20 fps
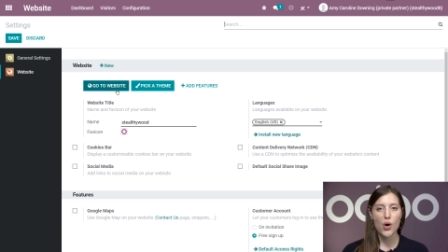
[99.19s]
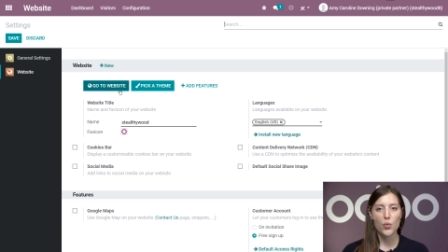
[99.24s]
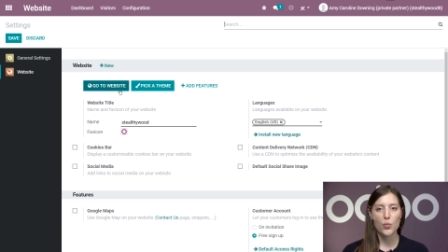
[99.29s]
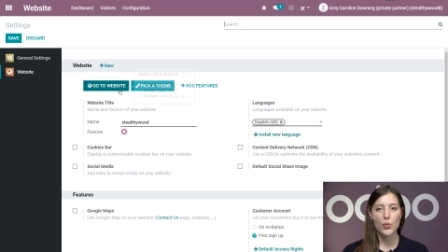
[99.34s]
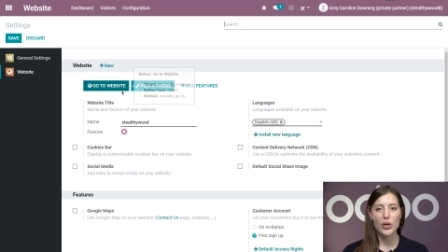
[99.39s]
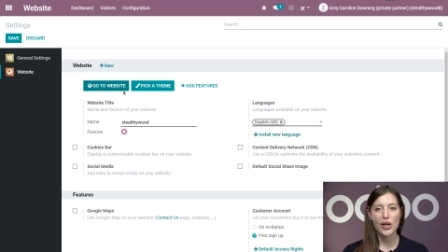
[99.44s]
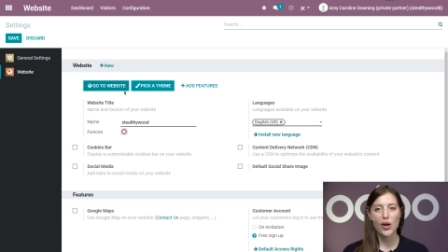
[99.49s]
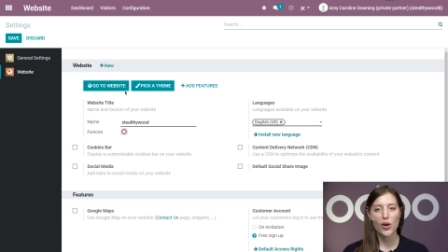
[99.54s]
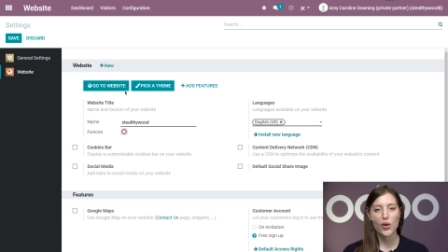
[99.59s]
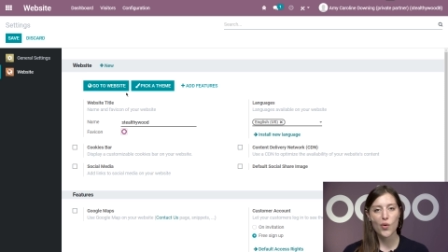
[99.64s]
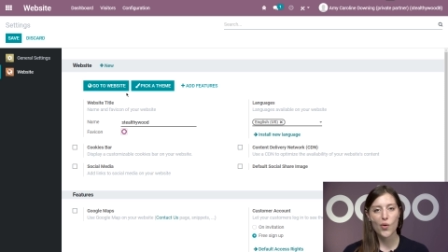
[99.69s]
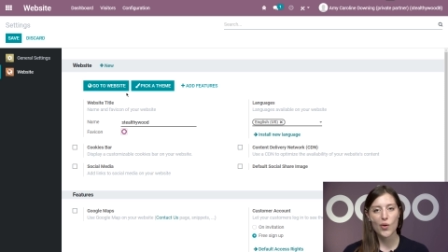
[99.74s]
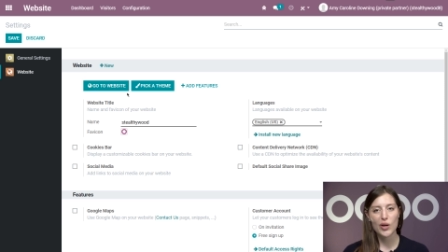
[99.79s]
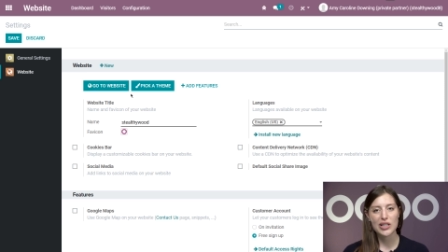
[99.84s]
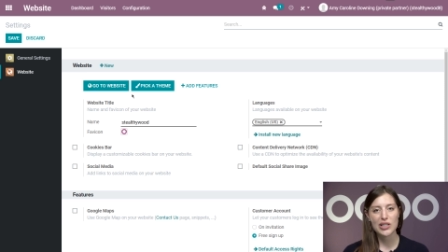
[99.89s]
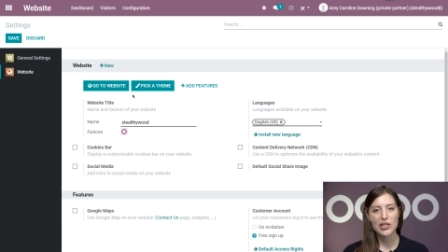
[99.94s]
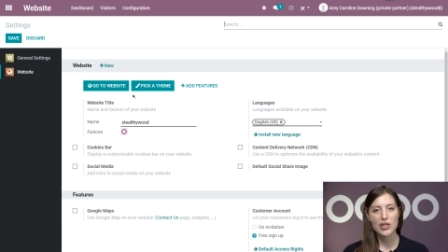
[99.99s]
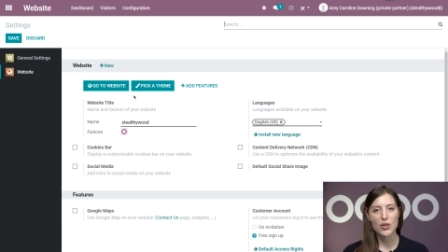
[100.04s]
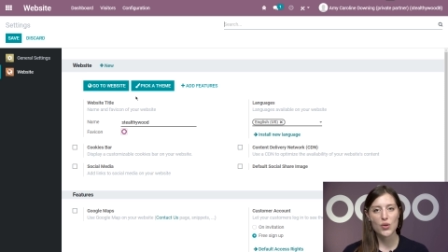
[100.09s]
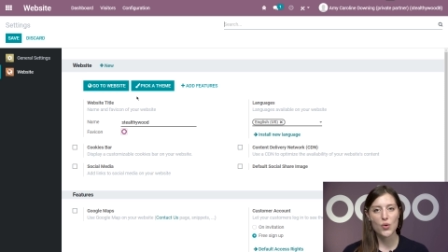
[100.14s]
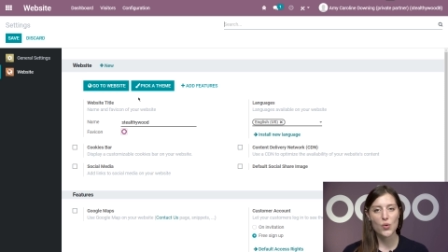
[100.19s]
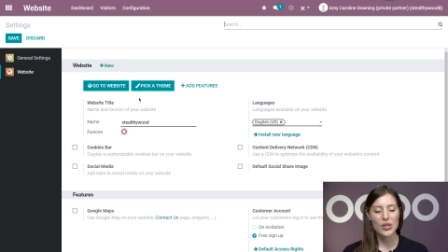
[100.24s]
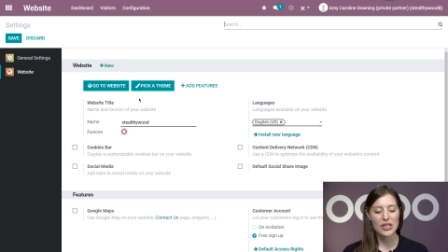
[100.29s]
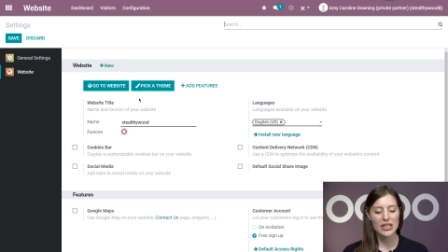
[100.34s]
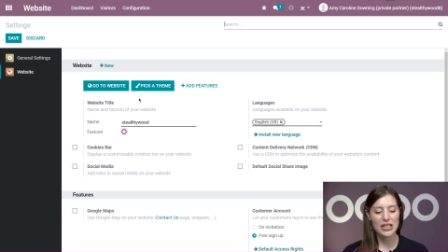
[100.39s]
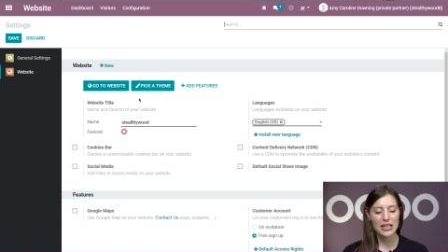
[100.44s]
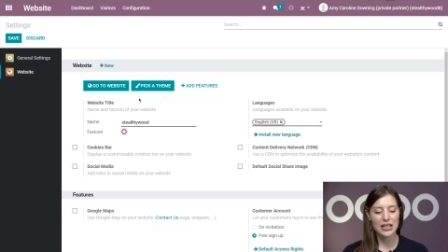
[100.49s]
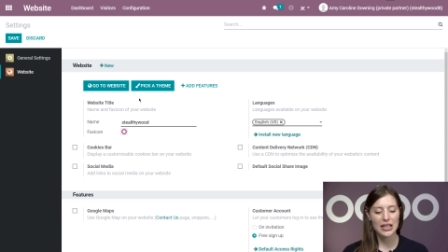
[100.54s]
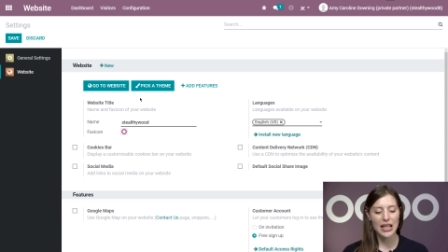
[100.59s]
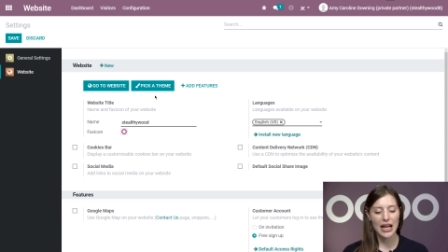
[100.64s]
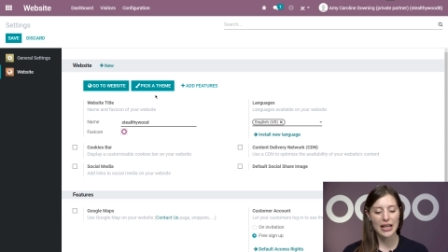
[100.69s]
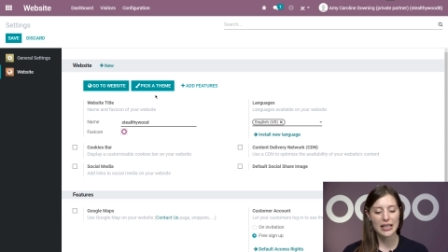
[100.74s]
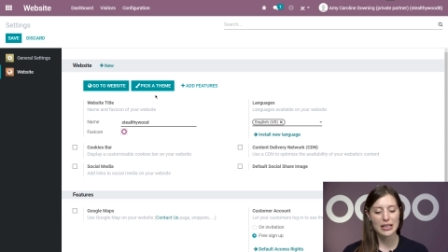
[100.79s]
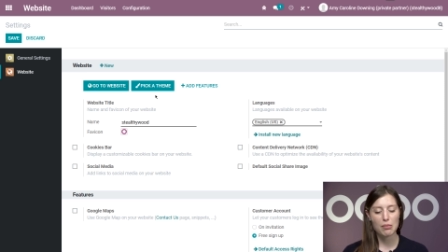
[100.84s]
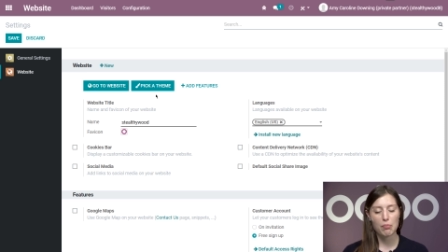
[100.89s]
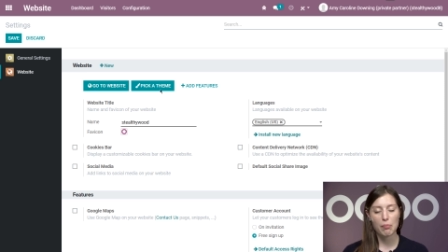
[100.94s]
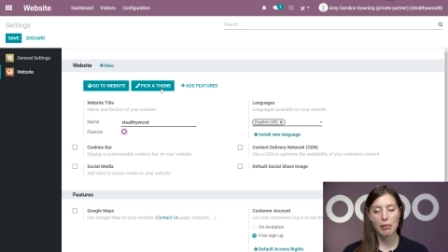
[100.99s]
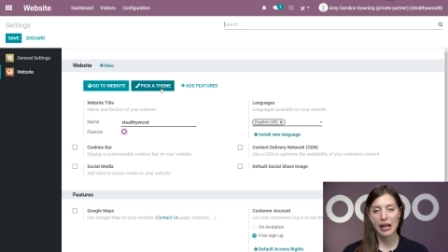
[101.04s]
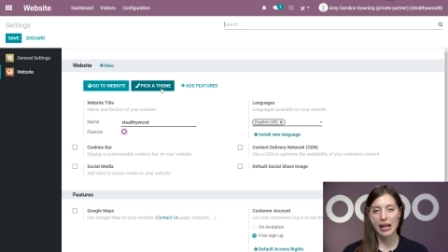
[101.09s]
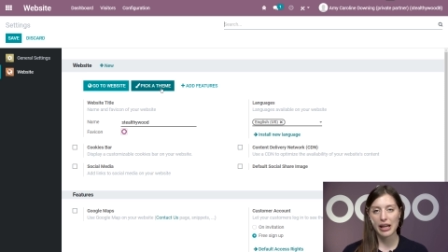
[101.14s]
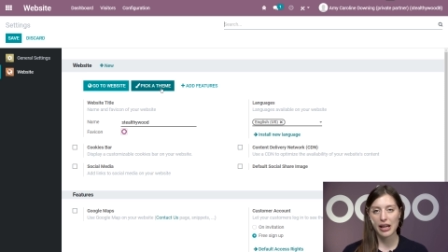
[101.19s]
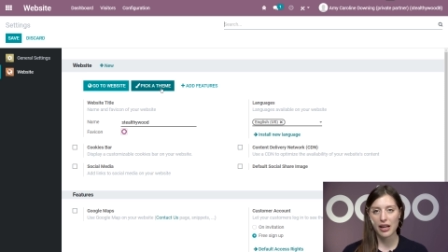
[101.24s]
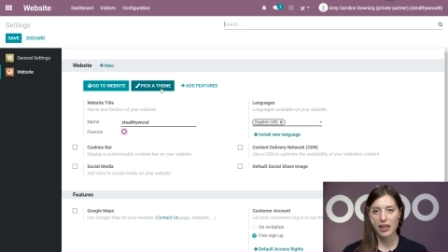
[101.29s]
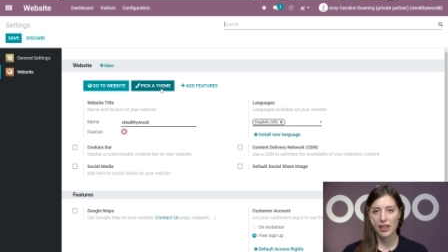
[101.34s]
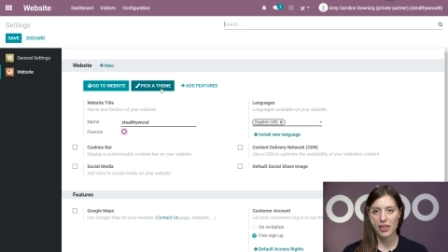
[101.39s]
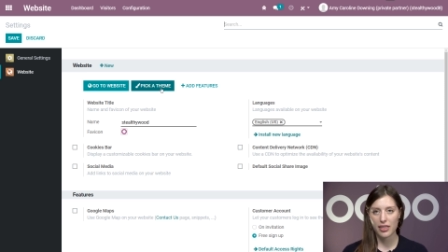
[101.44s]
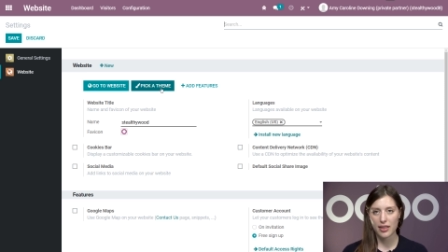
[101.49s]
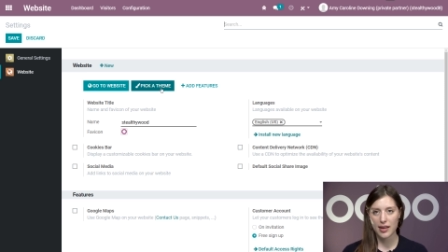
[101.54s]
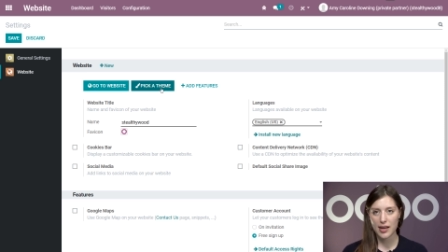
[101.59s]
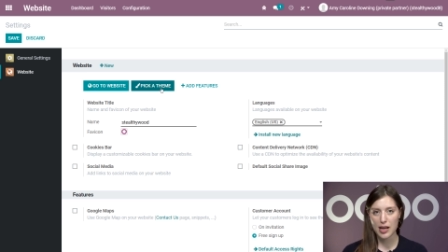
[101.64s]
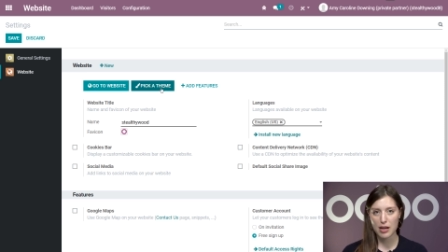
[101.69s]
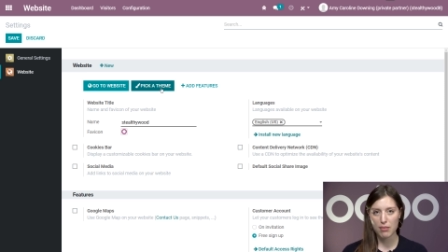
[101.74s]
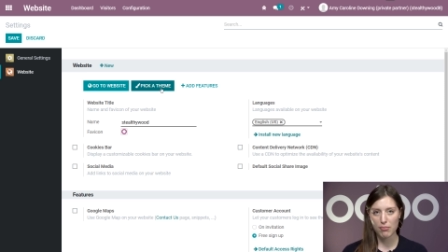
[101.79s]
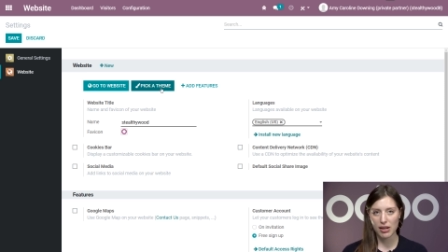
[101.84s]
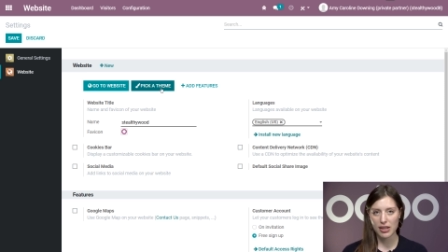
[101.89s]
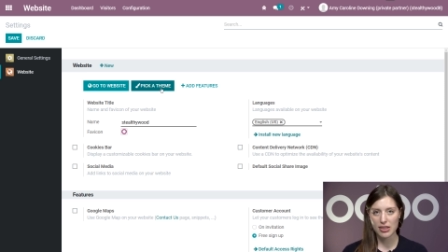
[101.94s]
we are going to select pick a theme.